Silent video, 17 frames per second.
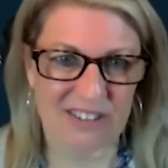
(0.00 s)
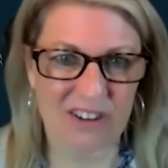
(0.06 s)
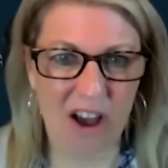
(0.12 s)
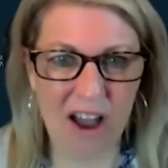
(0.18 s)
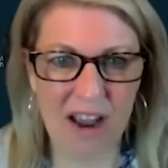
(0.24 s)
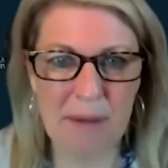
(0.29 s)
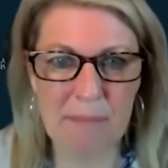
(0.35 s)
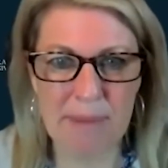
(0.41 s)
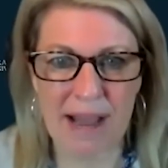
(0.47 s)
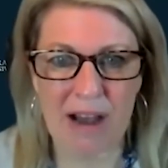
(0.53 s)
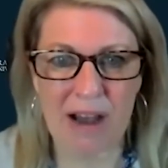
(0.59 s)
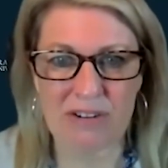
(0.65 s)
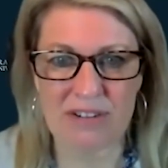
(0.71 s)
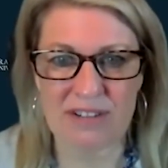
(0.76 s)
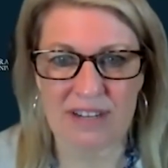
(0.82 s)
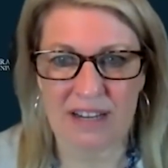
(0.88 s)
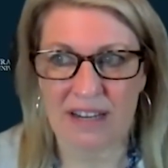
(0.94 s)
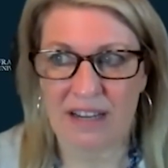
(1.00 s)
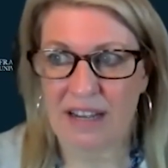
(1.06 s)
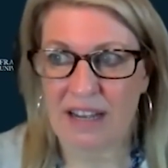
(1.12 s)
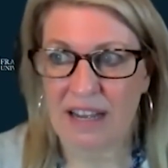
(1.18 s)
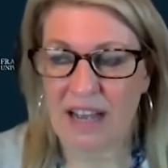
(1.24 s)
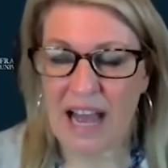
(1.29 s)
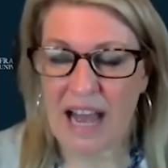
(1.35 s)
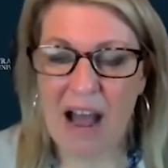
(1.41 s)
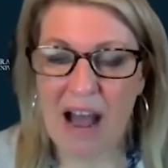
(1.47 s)
Talk about
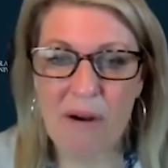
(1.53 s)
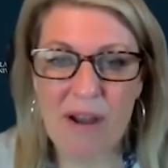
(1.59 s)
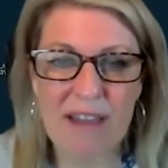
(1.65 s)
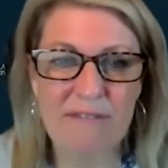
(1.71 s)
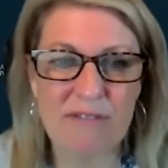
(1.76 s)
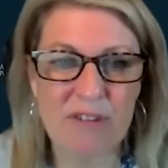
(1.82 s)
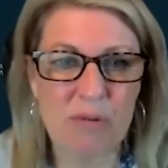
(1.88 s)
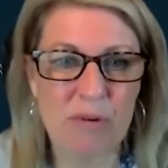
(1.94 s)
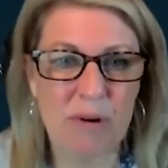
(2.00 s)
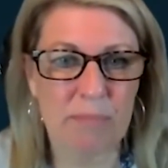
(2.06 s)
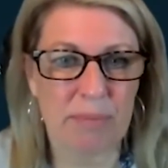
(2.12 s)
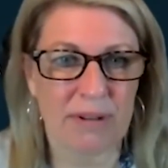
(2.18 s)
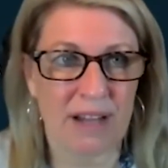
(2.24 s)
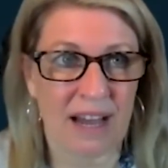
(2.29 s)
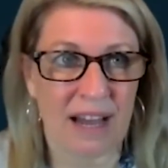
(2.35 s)
how have you